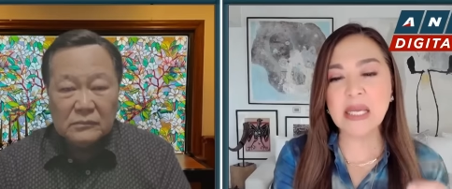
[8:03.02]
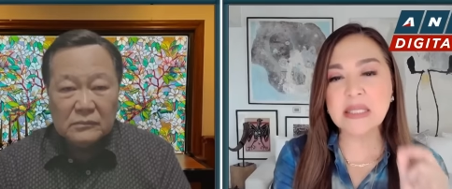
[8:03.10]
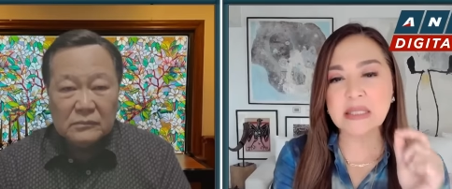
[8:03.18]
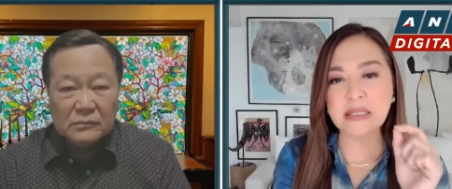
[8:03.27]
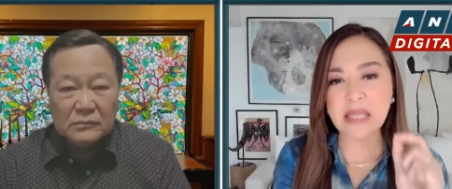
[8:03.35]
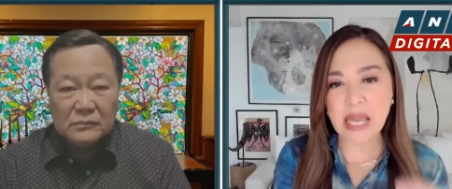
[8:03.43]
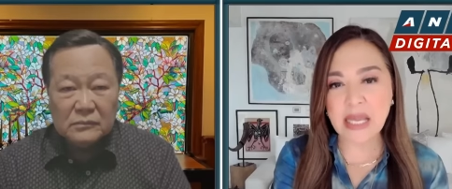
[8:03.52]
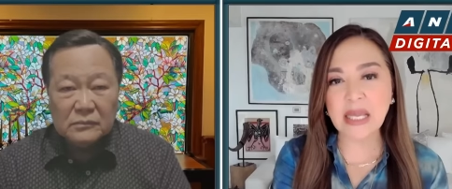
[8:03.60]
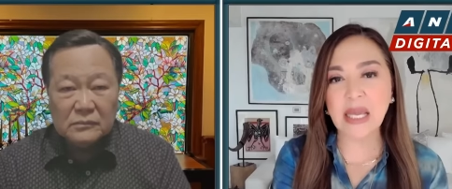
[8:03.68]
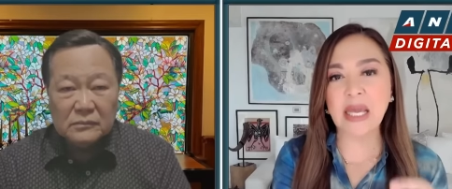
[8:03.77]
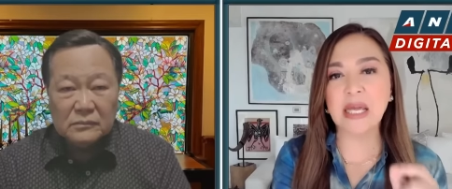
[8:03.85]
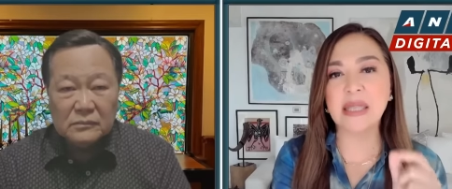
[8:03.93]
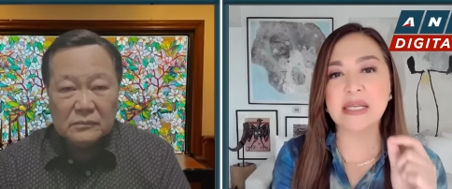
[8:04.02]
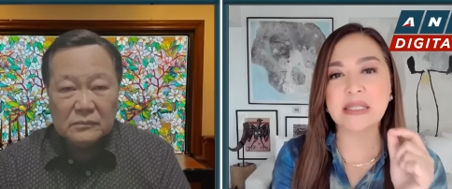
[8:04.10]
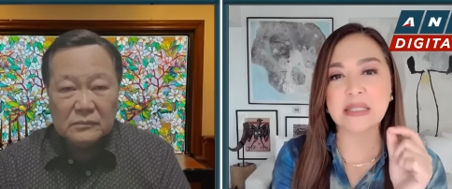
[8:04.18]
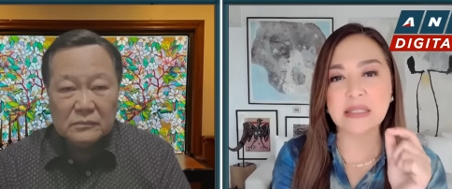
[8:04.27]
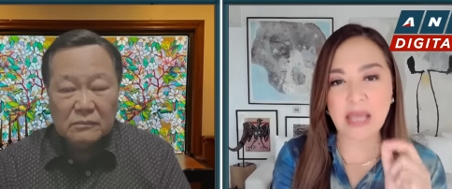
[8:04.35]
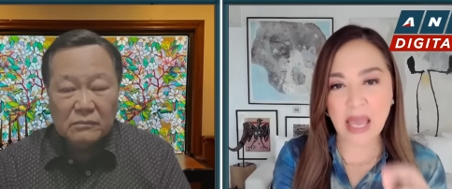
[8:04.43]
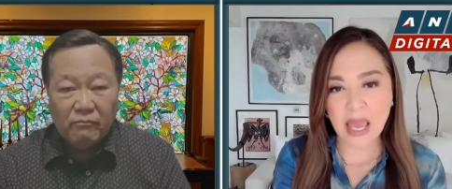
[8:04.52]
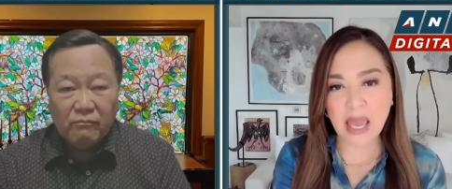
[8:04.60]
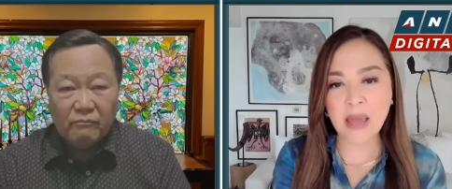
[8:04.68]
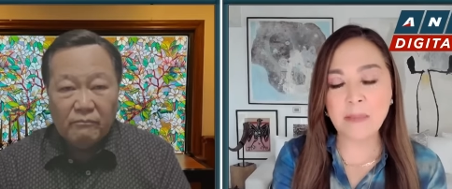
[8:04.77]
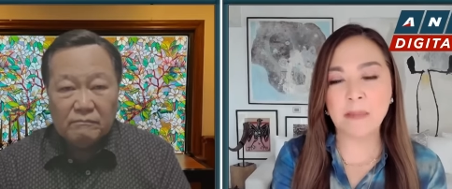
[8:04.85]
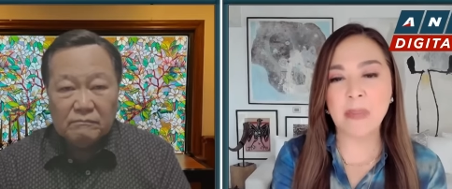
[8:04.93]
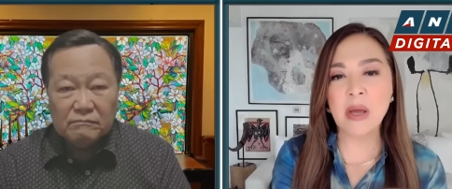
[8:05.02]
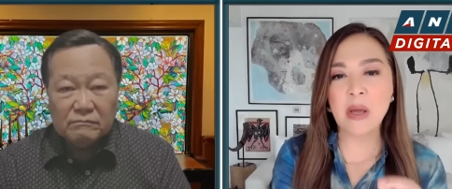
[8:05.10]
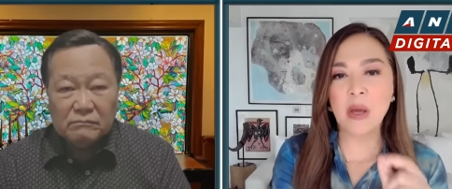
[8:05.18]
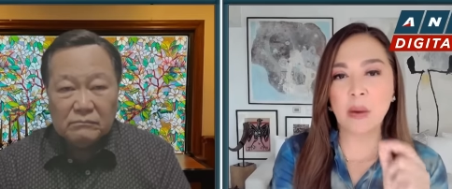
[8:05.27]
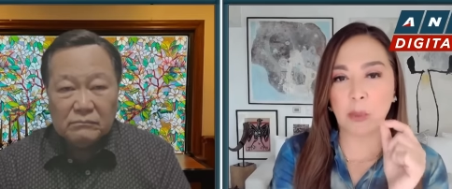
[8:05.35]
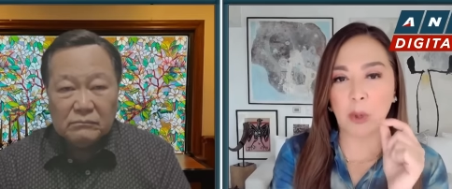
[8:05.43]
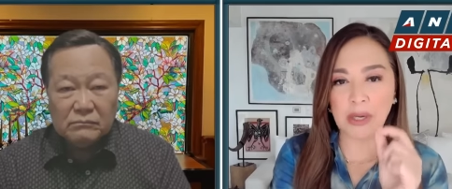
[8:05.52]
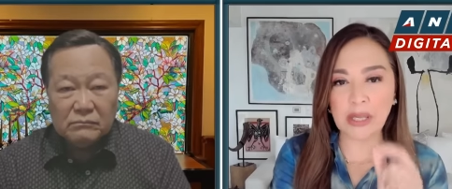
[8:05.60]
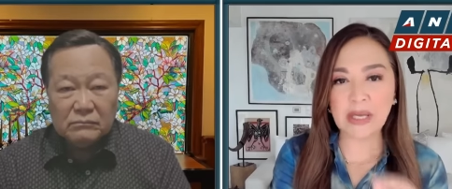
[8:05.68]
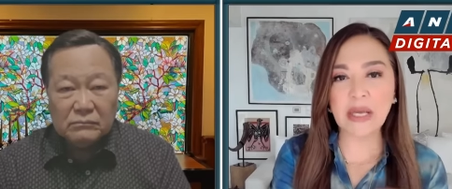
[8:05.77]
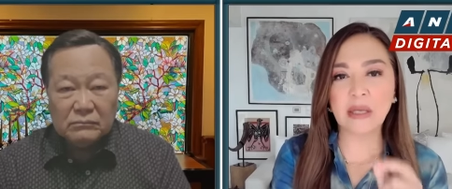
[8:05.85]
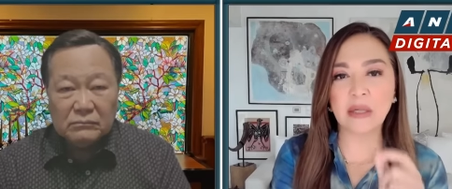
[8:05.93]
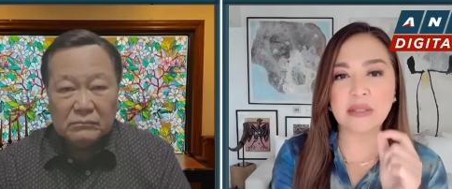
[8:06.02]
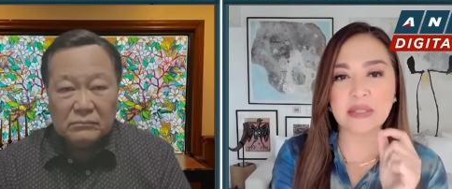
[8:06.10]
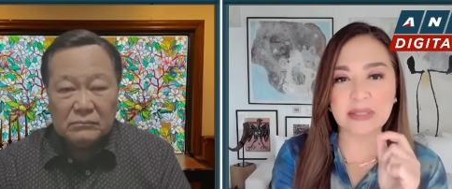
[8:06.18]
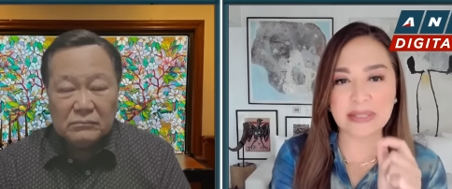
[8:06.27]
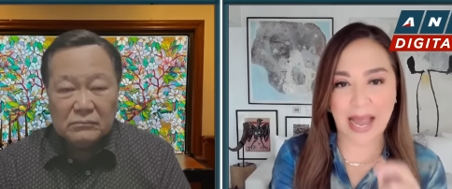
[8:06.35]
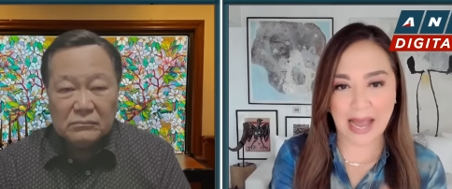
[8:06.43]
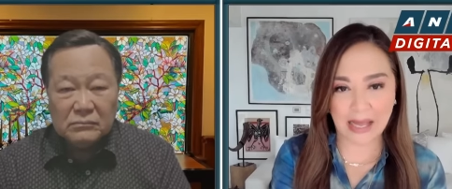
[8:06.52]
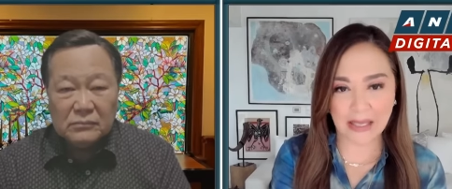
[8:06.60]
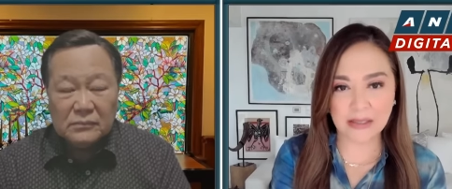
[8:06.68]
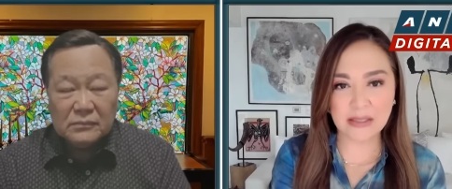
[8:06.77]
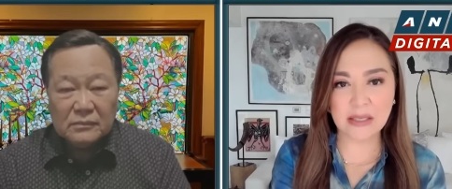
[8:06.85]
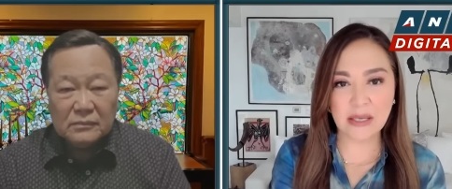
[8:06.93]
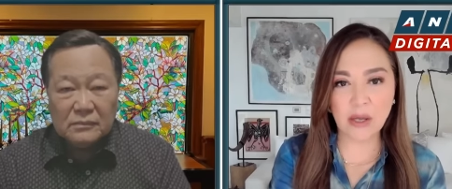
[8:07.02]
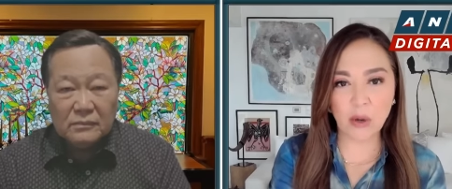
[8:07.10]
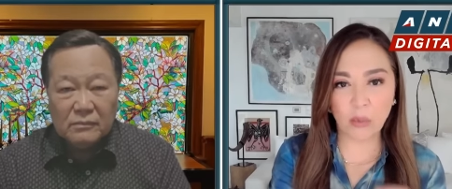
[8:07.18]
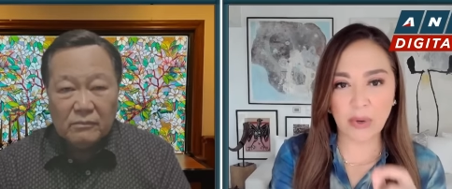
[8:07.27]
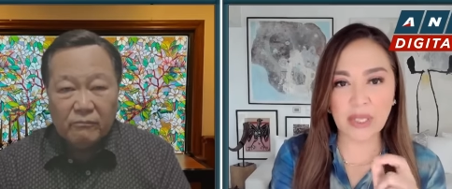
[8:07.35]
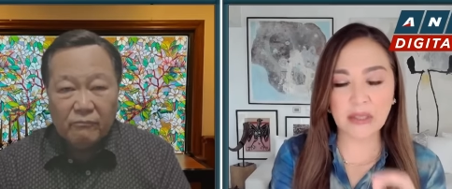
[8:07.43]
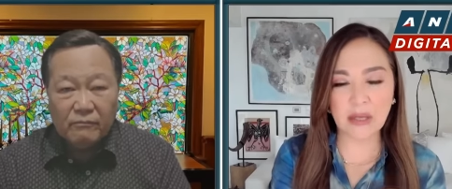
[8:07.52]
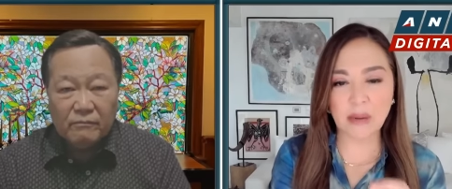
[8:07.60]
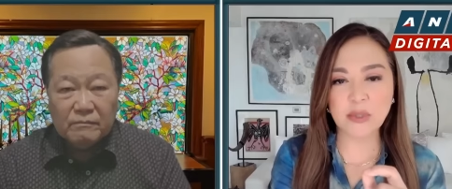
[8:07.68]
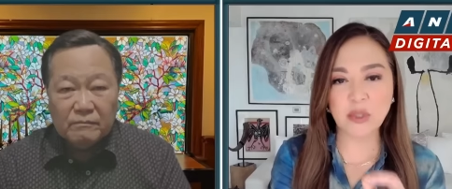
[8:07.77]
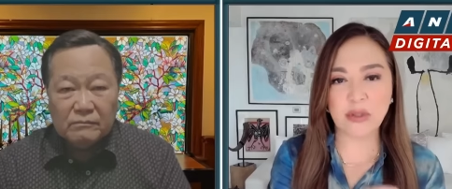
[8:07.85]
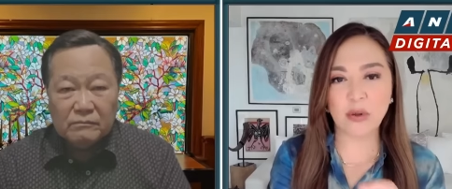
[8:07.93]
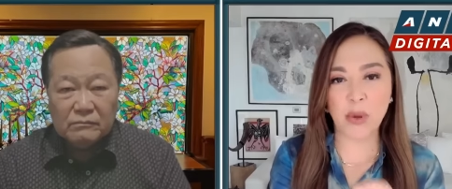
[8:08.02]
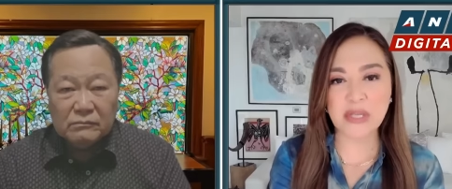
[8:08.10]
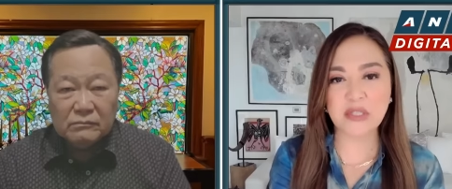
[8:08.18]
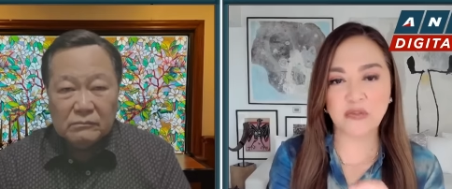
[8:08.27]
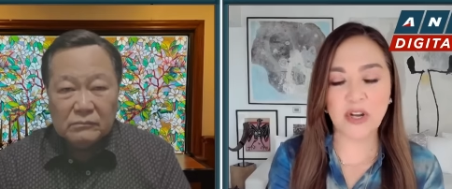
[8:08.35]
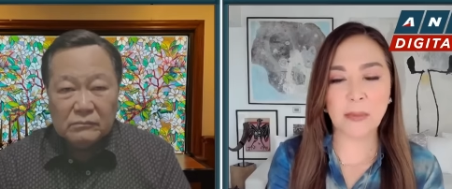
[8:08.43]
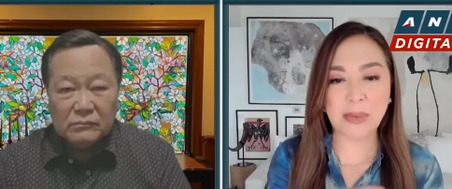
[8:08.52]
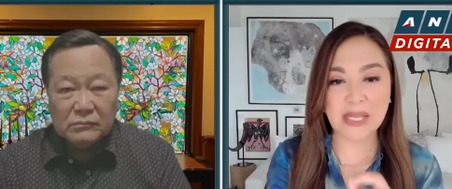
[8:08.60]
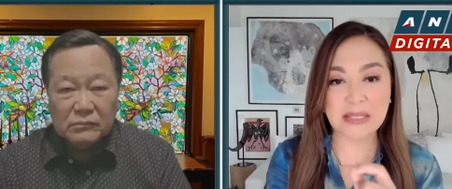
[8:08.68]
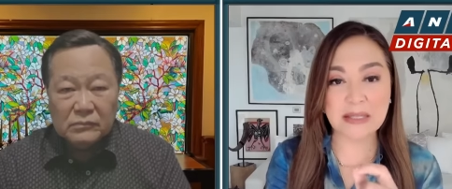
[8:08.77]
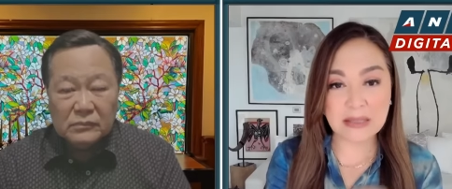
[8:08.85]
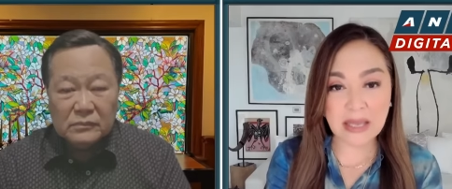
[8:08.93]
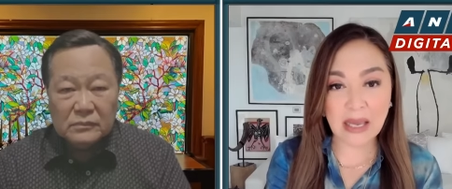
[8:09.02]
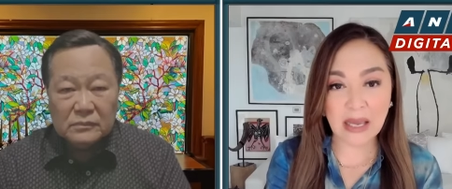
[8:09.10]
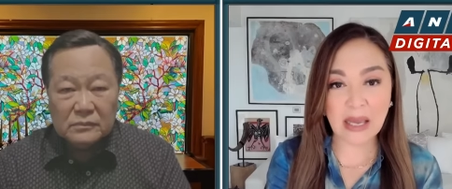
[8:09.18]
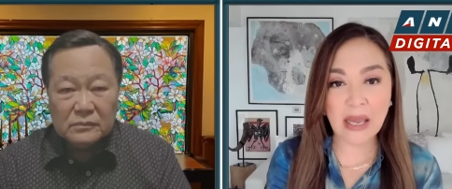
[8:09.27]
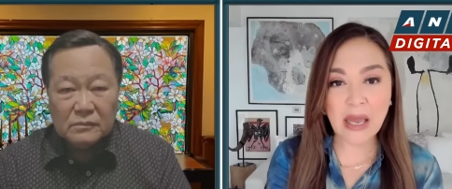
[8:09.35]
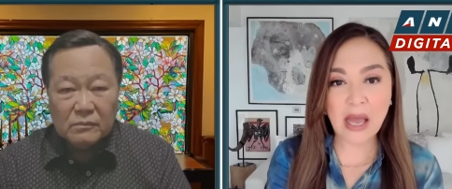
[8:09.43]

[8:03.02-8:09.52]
Speaker 1: is taking the same political stand when it comes to the West Philippine Sea